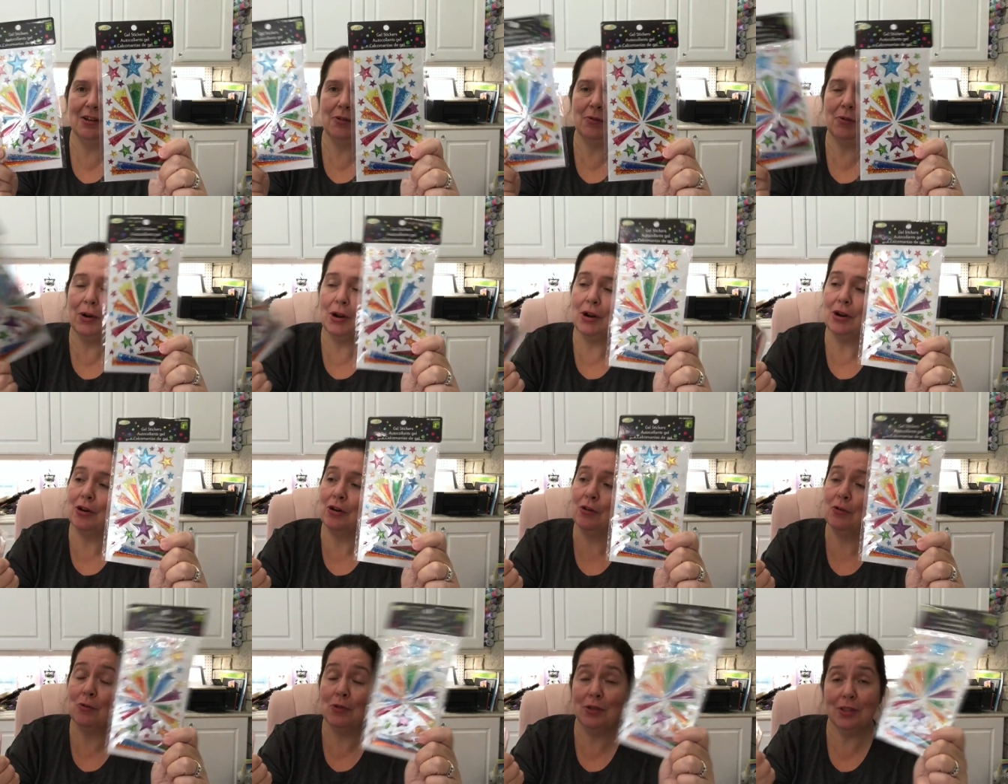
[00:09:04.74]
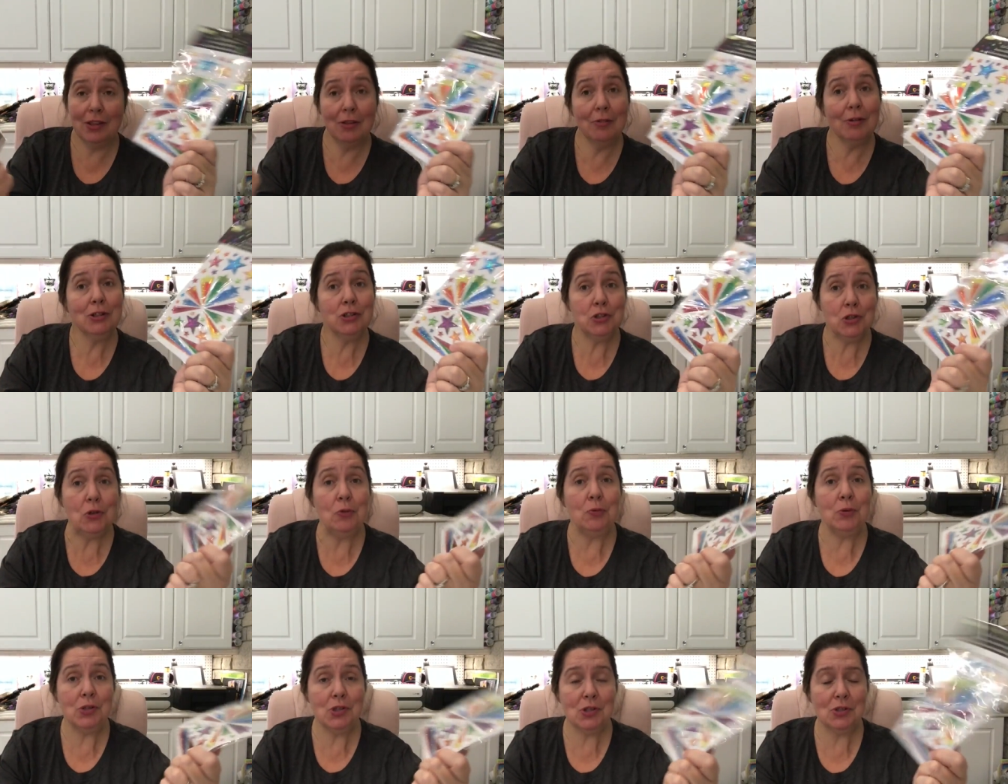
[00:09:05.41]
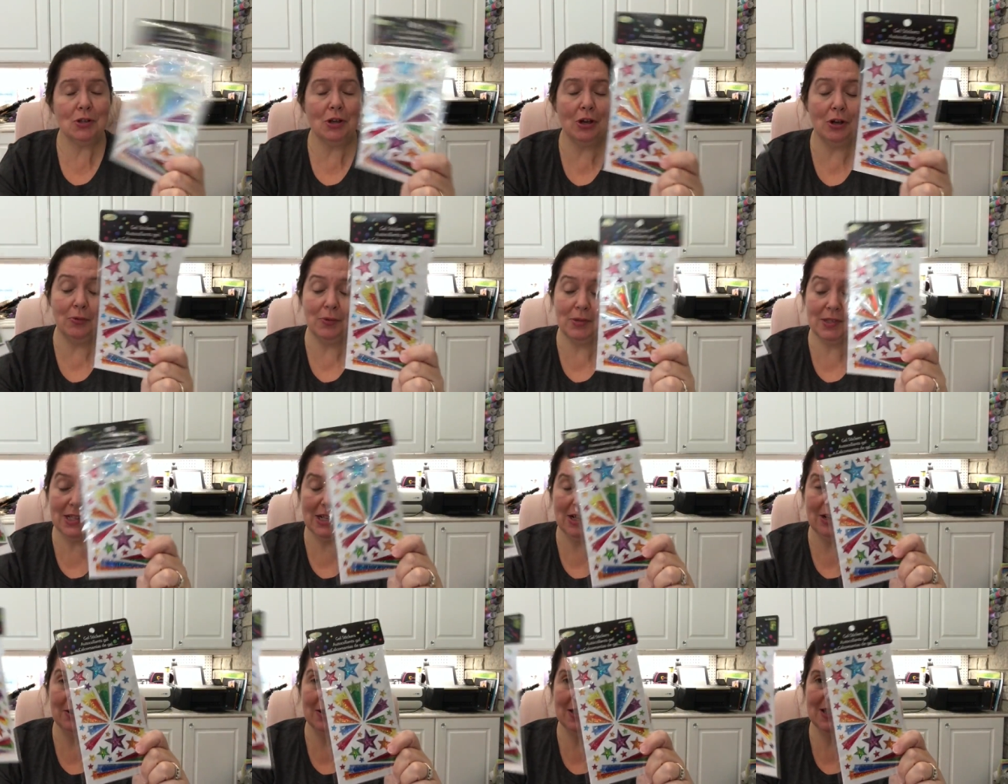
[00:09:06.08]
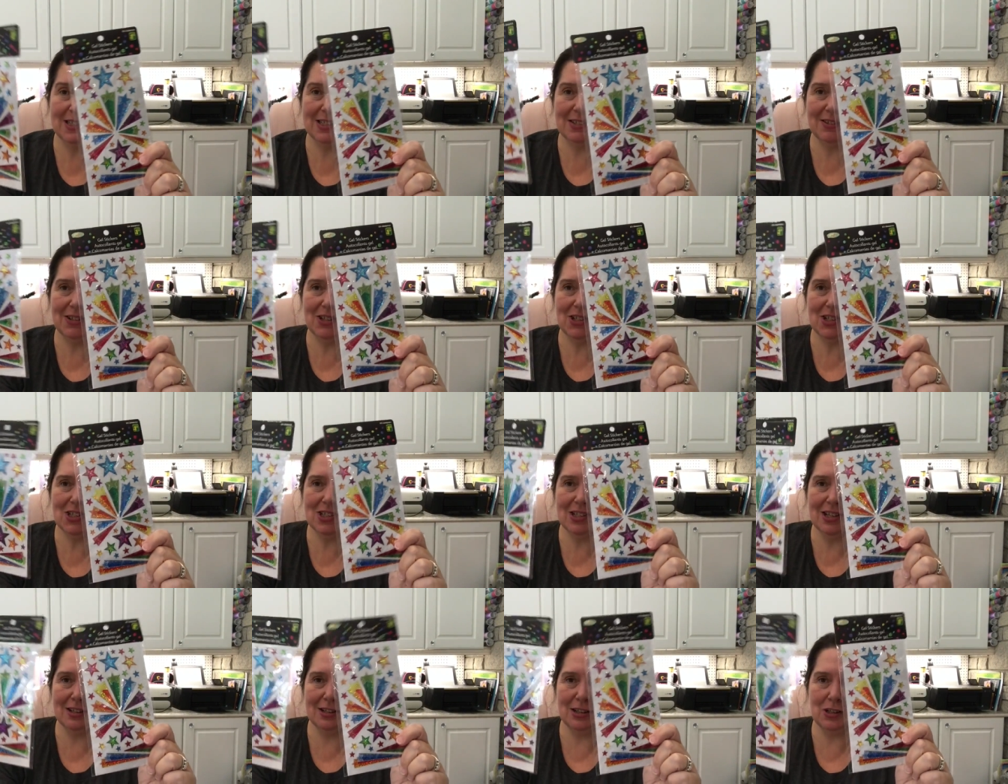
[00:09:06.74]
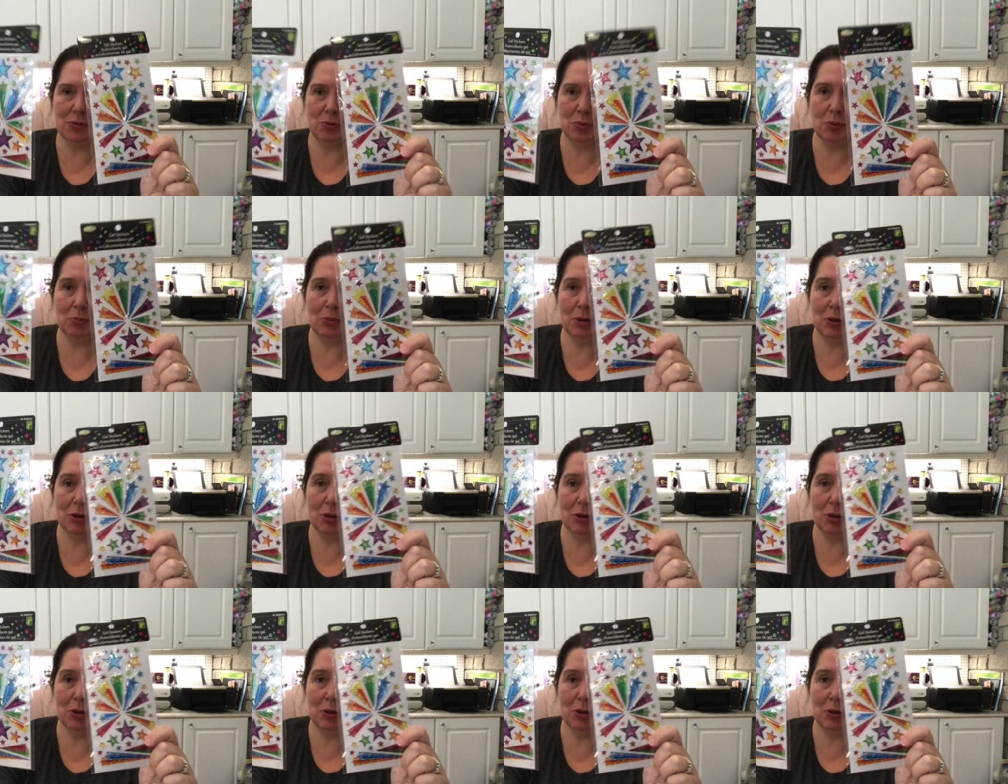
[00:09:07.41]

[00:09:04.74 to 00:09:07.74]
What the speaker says: where the original Woodstock was held. So I just thought this would